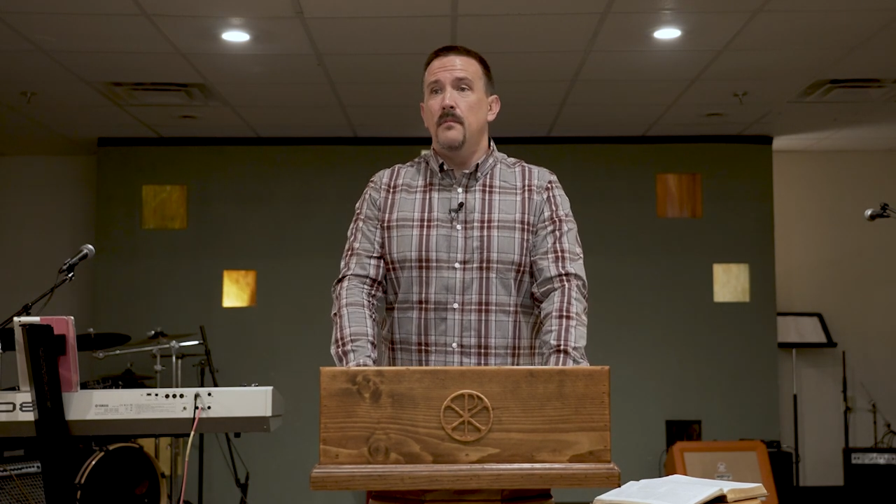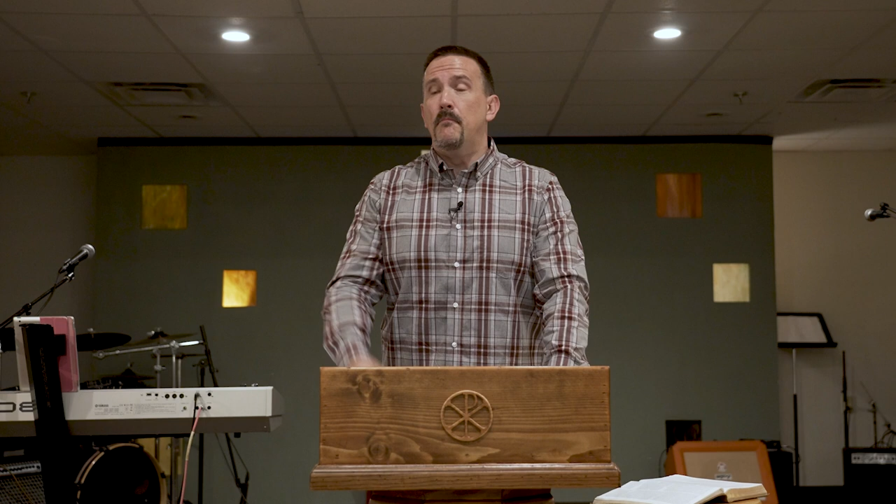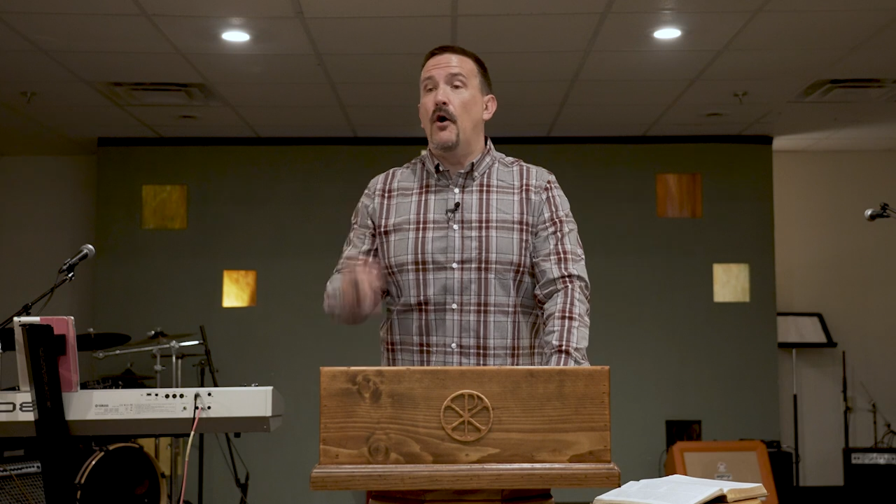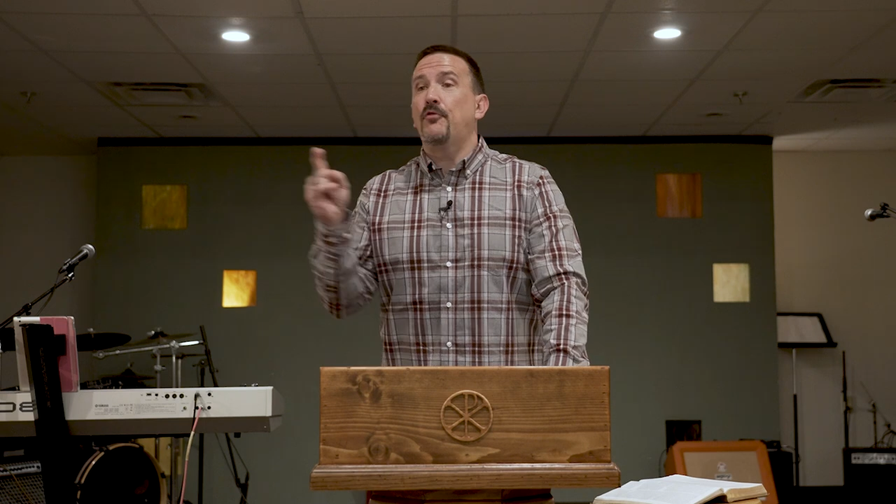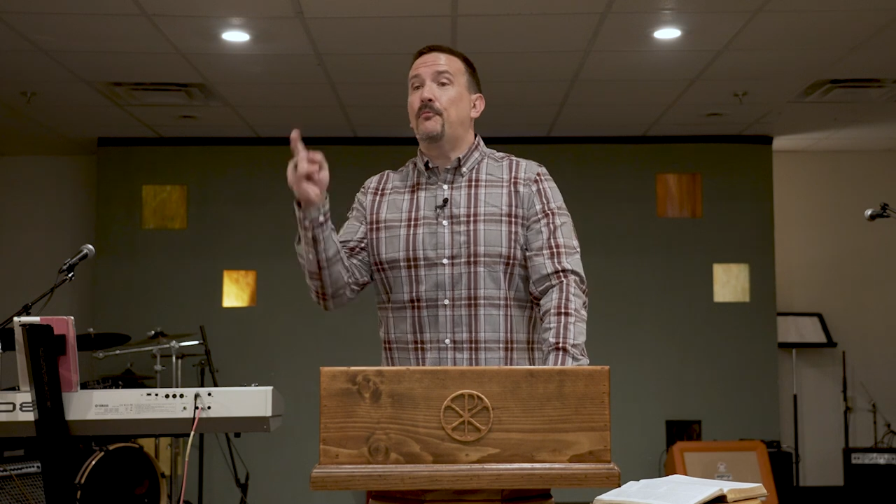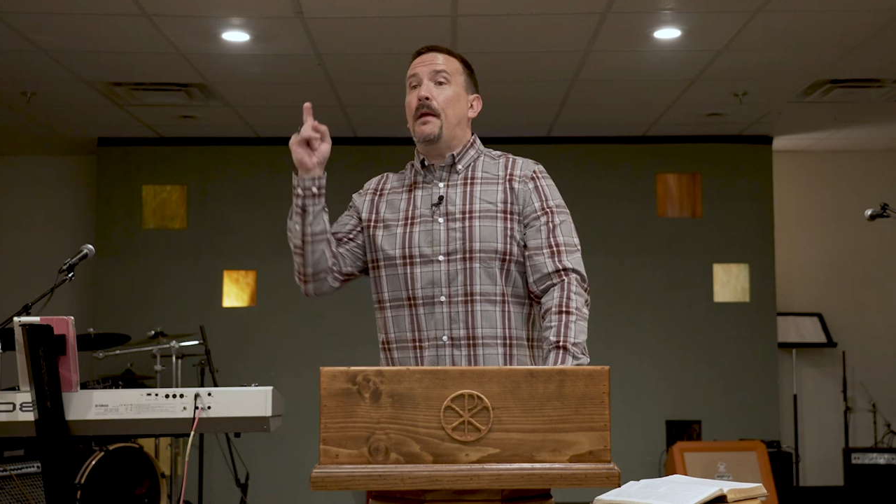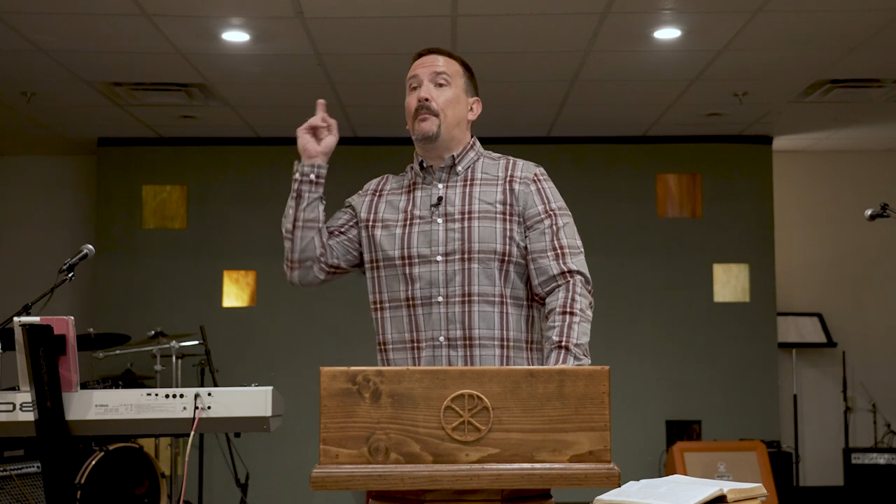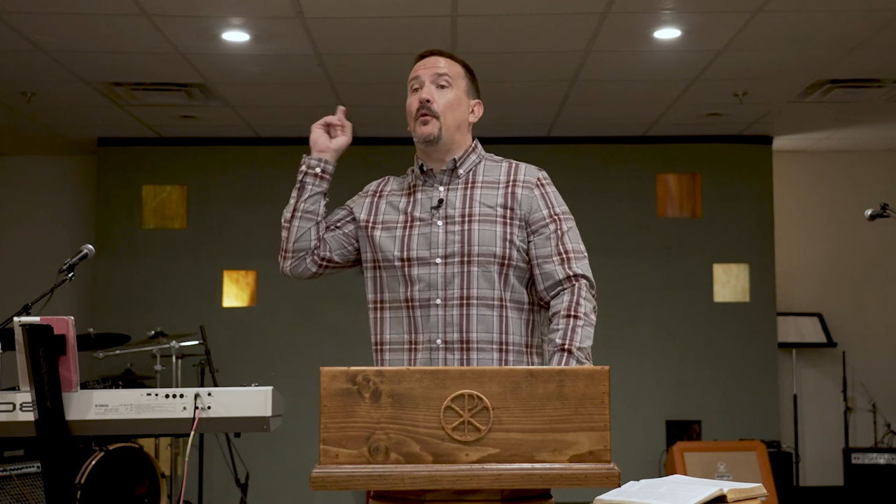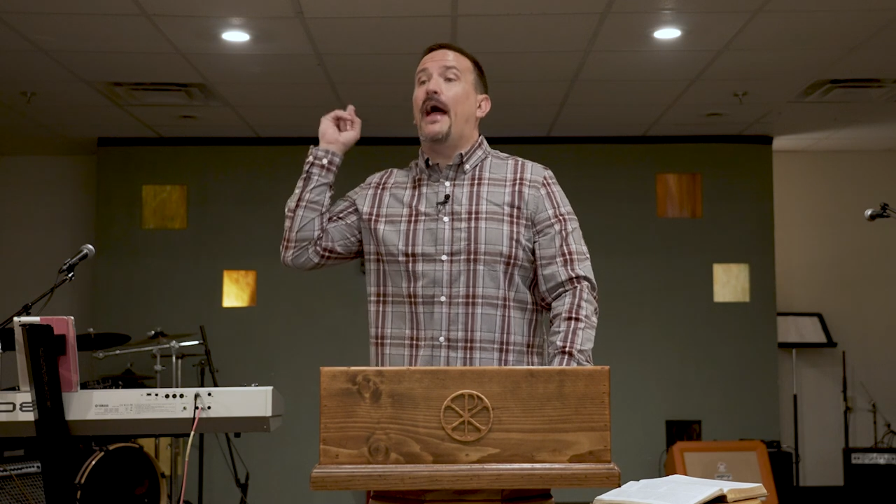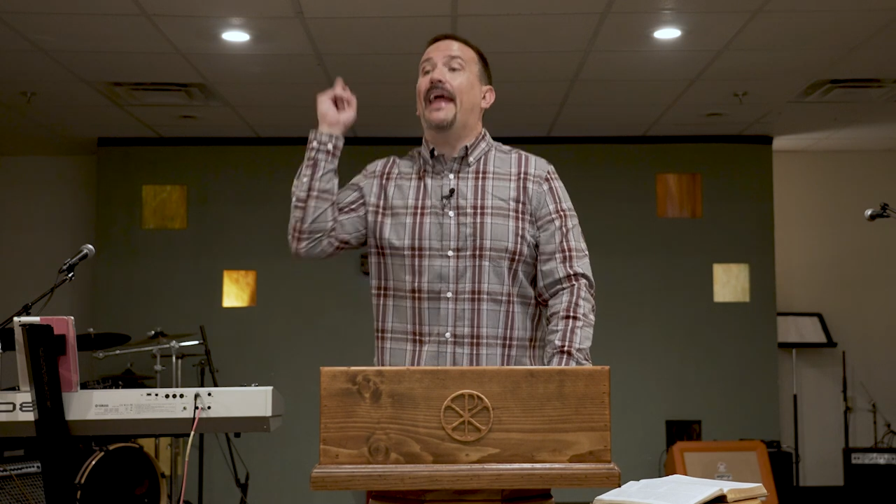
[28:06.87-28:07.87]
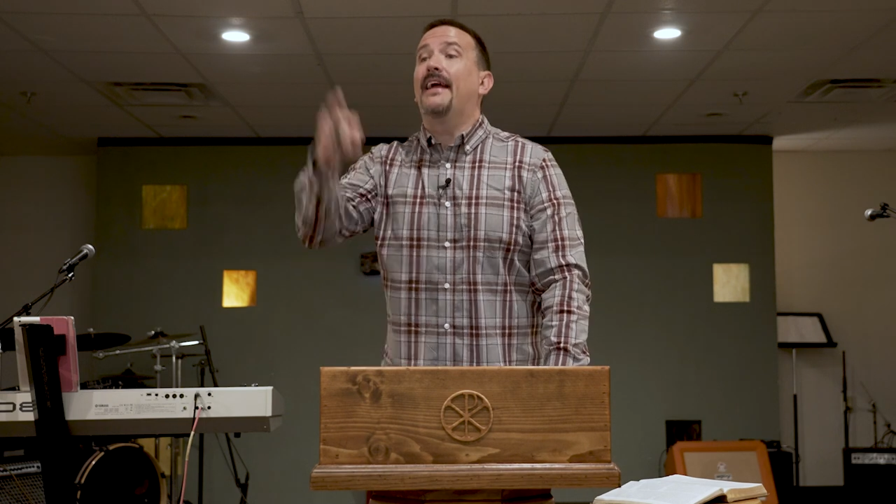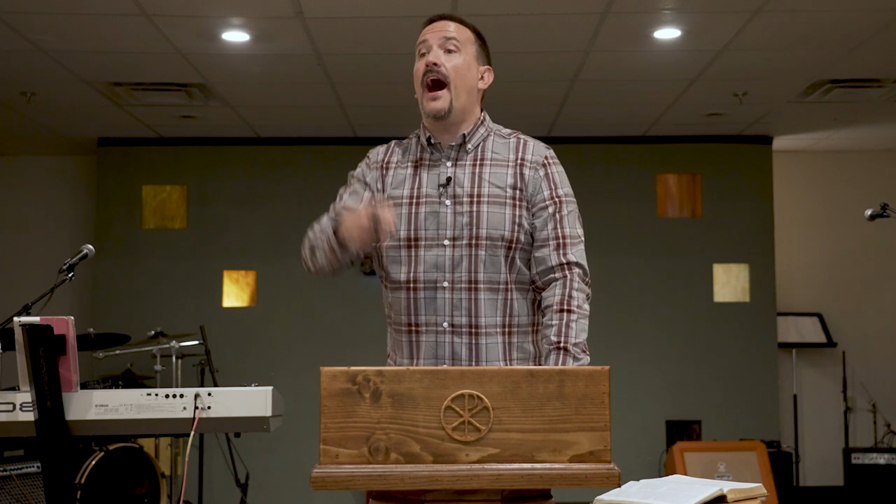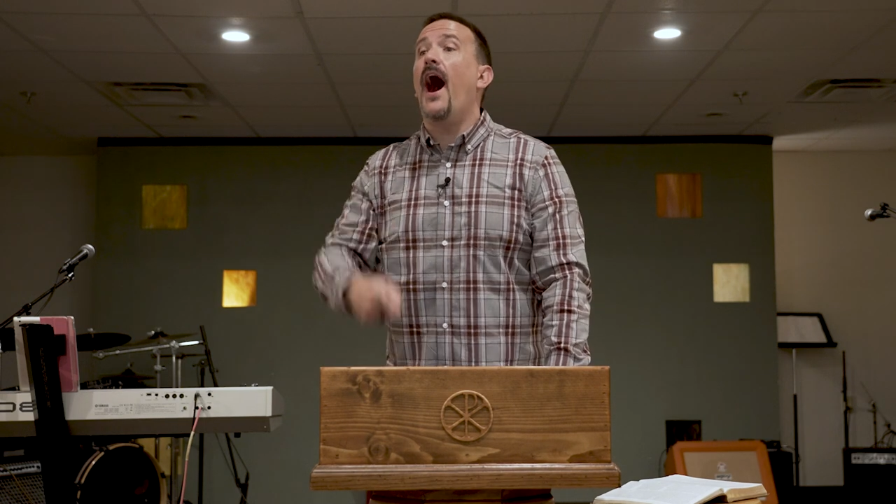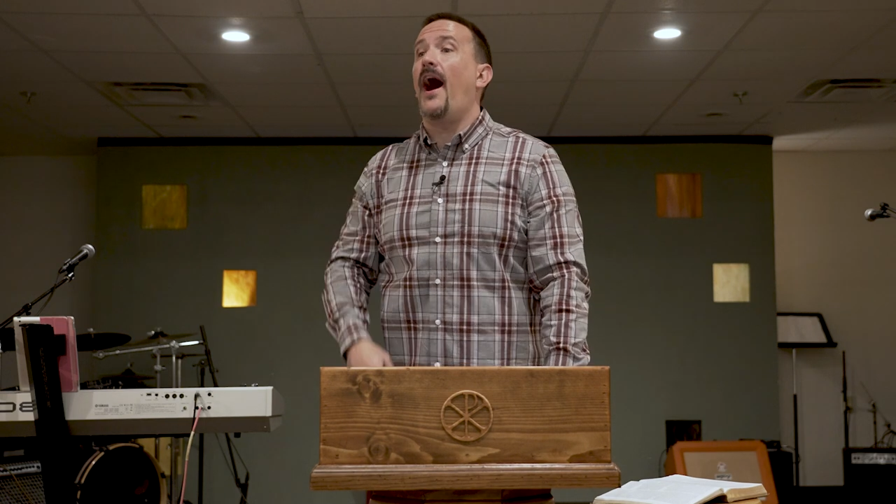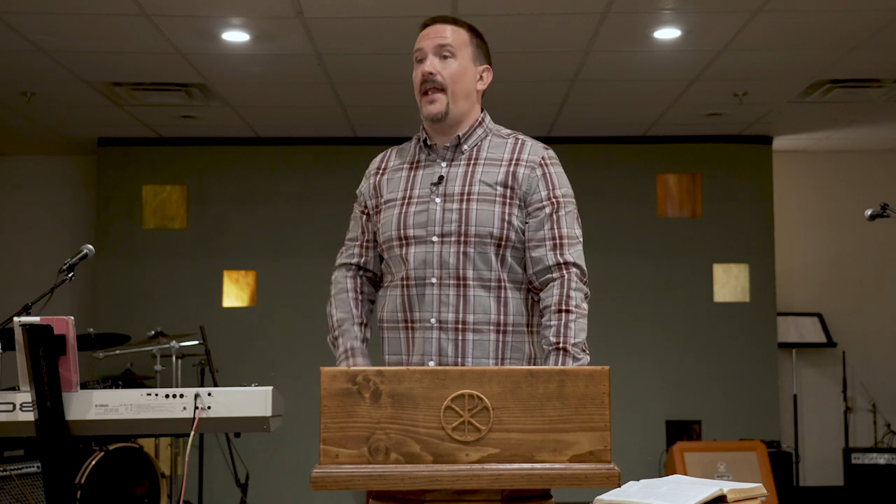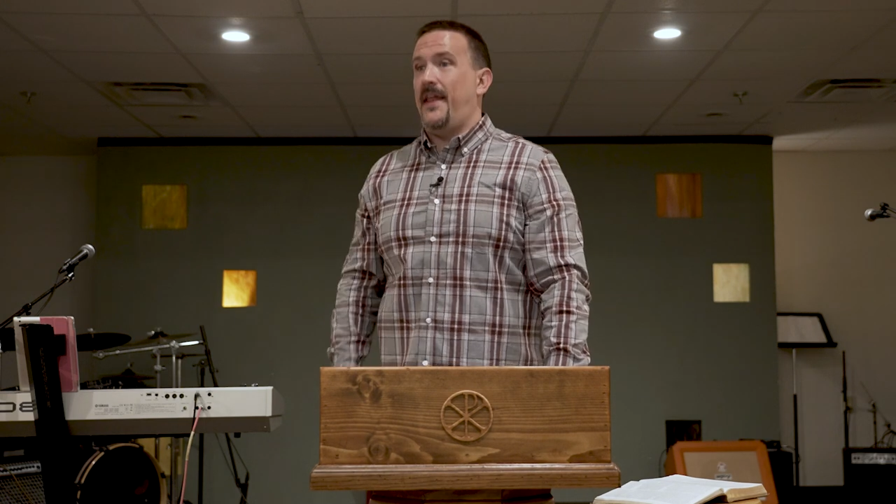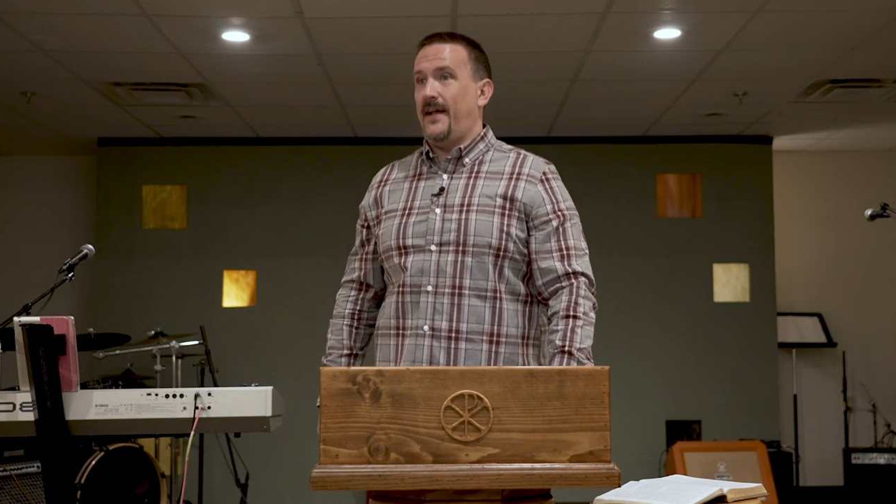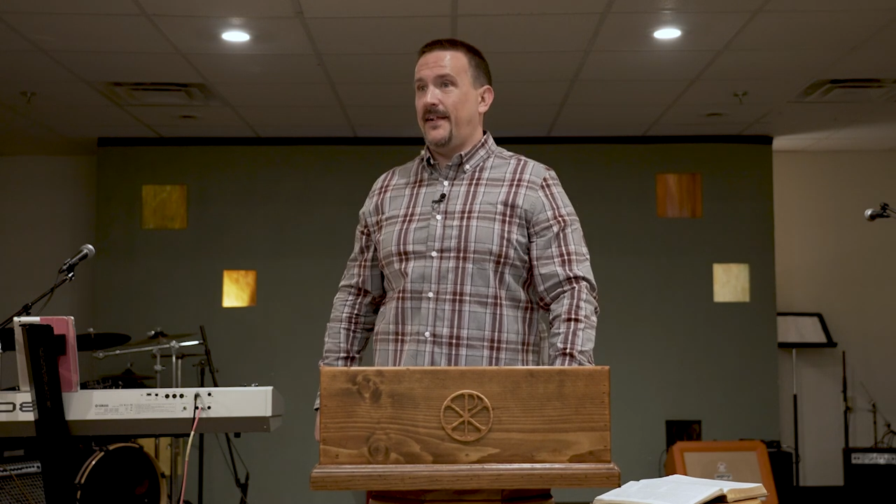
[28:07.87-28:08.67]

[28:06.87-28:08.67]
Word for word: Both people hate God.